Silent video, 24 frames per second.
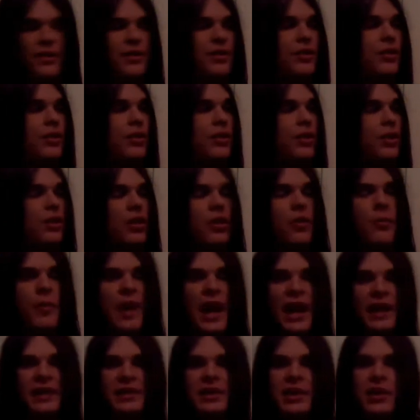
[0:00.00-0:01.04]
And then you're going to go
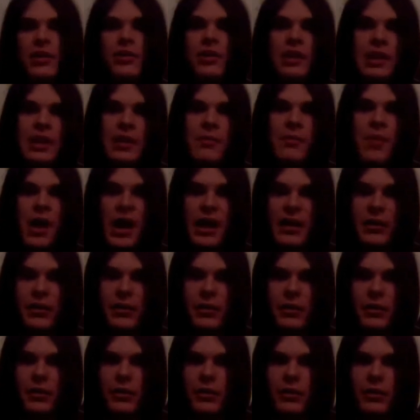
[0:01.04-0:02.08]
back to your E
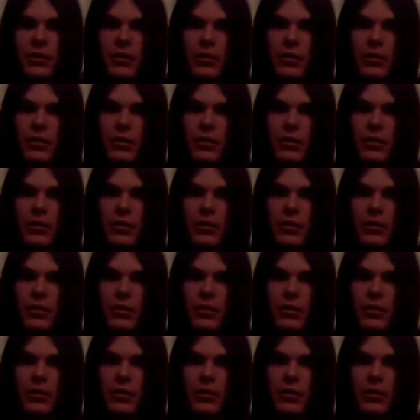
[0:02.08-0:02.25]
minor.